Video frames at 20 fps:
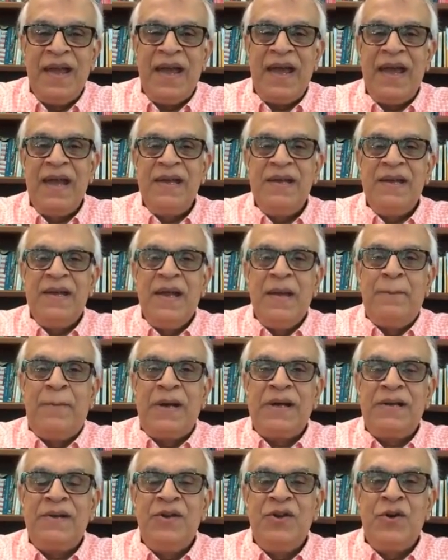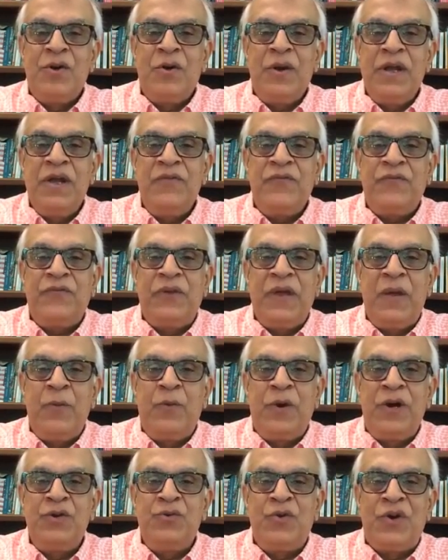But if they
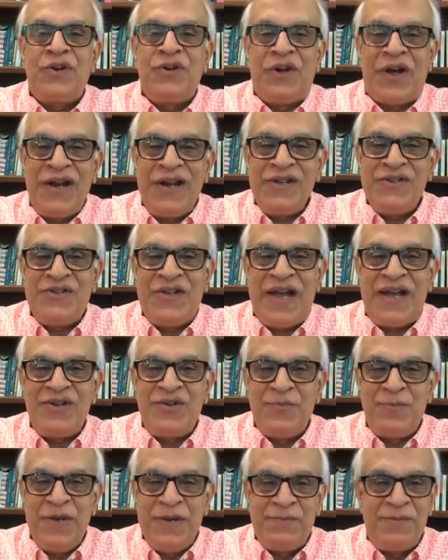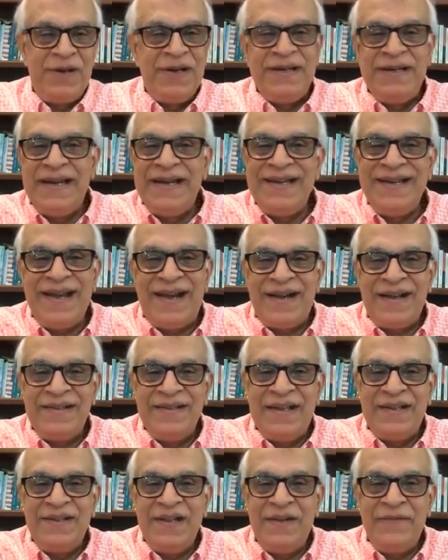were to acknowledge that to people in India,
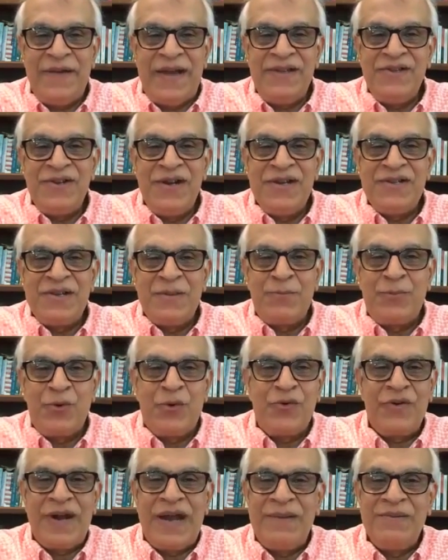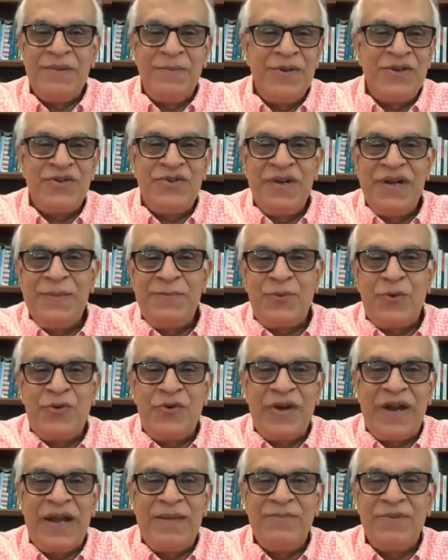then the evangelism program, the missionary
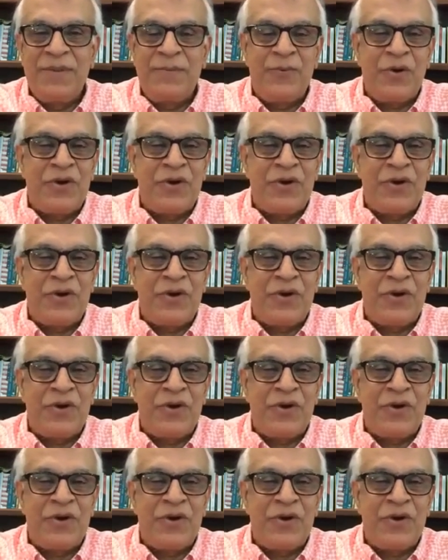program, the